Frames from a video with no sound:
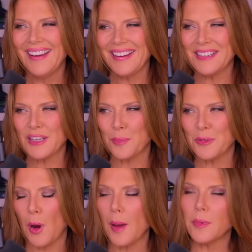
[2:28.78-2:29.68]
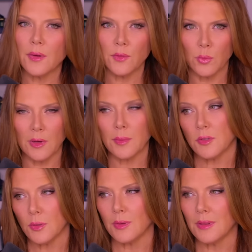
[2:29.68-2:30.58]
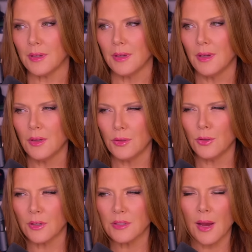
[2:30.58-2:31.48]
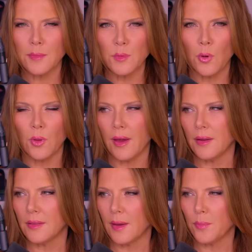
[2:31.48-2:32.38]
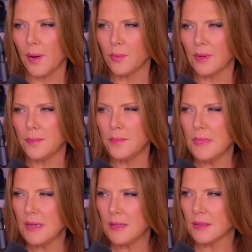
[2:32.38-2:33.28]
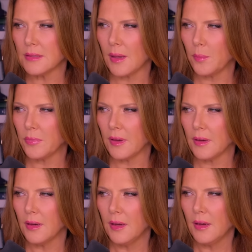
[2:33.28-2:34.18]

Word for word: he's up to. I mean, if you can be up to in the New York Times poll, that that probably means something.